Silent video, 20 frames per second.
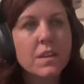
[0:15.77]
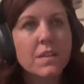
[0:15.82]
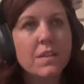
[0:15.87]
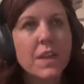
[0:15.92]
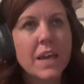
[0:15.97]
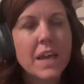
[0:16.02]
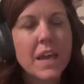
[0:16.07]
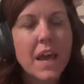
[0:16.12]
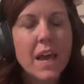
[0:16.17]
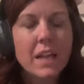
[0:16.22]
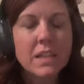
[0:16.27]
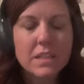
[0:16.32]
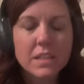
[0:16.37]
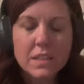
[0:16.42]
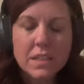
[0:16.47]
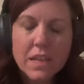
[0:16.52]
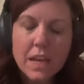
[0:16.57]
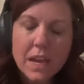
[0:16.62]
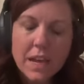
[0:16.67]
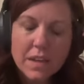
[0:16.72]
they had
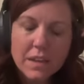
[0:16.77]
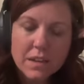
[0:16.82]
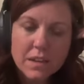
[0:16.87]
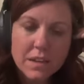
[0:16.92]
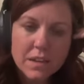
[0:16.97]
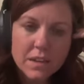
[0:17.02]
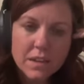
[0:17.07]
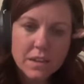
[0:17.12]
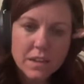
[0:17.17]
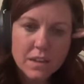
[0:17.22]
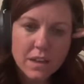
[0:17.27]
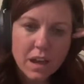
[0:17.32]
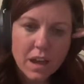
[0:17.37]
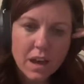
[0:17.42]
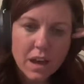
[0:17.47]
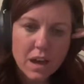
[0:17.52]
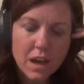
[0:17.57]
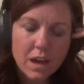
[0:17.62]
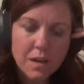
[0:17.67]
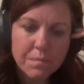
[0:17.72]
said,
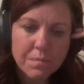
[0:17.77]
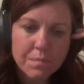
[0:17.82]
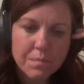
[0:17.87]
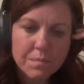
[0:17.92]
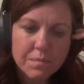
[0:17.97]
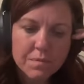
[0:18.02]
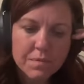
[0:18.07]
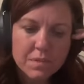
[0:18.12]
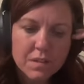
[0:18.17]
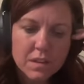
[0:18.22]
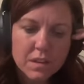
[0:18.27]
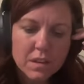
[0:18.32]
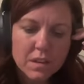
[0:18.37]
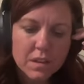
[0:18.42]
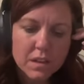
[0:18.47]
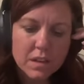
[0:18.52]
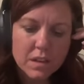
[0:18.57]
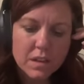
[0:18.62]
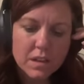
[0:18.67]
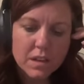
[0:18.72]
I'm
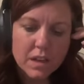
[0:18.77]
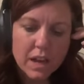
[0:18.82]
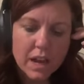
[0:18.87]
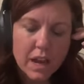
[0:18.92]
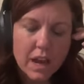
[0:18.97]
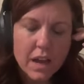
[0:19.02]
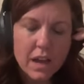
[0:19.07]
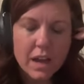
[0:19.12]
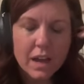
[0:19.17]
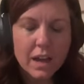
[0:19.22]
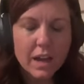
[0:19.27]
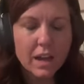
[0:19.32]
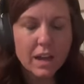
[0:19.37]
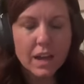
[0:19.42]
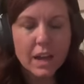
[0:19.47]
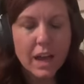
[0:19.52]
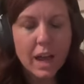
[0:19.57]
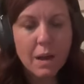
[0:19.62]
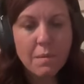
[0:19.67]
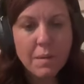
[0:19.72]

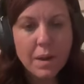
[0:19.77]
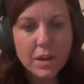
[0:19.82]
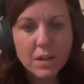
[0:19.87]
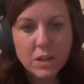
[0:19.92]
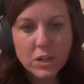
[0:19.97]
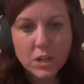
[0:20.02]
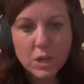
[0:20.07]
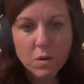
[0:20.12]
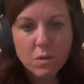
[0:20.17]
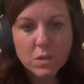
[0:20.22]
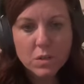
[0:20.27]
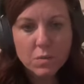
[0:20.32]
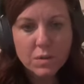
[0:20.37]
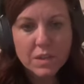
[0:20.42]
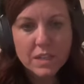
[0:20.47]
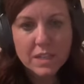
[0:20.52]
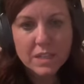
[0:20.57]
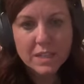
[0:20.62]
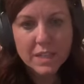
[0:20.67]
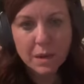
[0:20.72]
not going to go into what
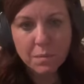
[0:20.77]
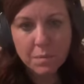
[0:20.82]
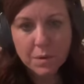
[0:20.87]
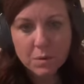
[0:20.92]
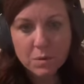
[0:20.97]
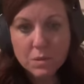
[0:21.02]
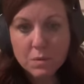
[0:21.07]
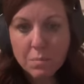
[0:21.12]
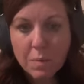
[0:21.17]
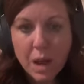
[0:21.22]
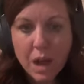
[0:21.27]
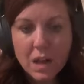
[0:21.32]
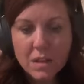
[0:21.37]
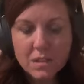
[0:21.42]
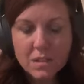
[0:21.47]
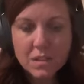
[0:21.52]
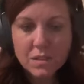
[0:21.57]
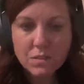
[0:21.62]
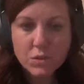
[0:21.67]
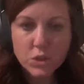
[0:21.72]
they said, but it was a
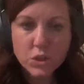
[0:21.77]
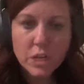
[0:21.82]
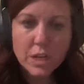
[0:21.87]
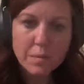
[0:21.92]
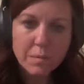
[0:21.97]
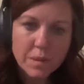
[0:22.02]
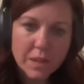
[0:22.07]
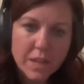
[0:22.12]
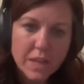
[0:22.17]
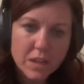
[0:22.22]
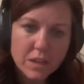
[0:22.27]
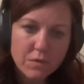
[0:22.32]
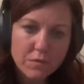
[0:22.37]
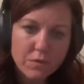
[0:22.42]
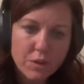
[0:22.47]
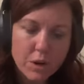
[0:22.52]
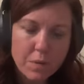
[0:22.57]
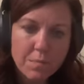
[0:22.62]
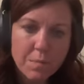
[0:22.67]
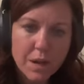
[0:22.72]
positive dream and they
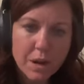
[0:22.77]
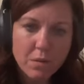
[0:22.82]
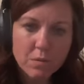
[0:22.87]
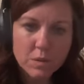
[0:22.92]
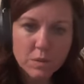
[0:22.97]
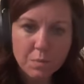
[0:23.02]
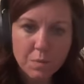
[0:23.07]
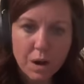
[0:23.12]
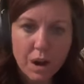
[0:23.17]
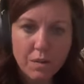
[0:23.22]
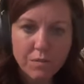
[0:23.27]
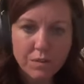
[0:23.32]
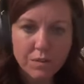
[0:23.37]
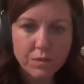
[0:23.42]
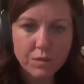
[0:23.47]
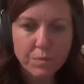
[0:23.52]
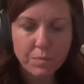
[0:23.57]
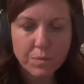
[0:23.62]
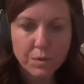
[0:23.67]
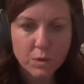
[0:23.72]
confirmed that I was a prophet
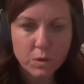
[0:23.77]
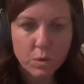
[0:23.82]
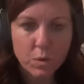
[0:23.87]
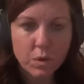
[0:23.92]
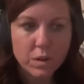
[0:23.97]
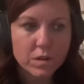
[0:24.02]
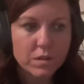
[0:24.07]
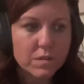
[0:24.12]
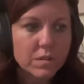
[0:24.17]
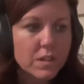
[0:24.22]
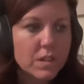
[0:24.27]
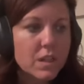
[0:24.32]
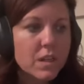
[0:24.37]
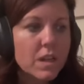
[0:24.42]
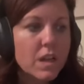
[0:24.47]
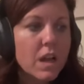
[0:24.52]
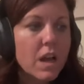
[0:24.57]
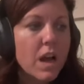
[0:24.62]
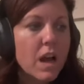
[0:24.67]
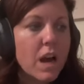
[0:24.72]
from the Lord.
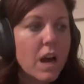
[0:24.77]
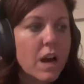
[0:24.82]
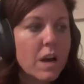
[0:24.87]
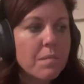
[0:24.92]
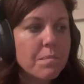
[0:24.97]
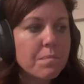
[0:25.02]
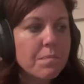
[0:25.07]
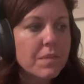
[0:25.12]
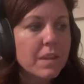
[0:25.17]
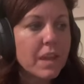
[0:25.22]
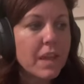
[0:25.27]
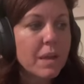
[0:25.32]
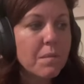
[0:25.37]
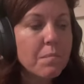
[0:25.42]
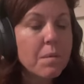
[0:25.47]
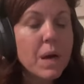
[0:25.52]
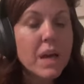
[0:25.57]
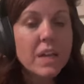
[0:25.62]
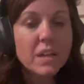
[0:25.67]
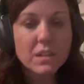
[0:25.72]

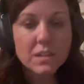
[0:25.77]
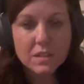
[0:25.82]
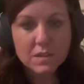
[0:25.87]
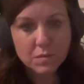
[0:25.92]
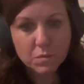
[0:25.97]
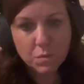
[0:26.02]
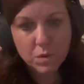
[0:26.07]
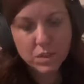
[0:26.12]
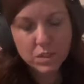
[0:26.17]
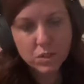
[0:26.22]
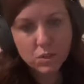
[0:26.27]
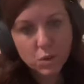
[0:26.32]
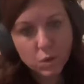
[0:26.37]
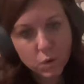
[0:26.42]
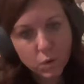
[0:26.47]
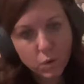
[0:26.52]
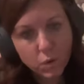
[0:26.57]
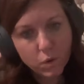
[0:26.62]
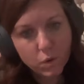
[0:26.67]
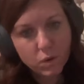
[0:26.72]
But what's
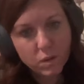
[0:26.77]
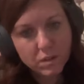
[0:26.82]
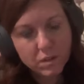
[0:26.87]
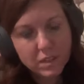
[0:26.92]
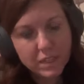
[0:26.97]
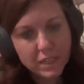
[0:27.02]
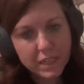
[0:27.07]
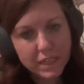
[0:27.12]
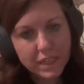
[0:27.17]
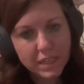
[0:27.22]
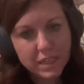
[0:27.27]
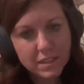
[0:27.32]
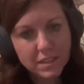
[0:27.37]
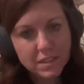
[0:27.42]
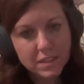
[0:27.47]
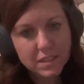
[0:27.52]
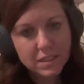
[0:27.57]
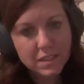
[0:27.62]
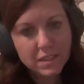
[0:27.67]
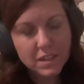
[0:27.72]
cool
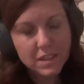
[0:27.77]
is,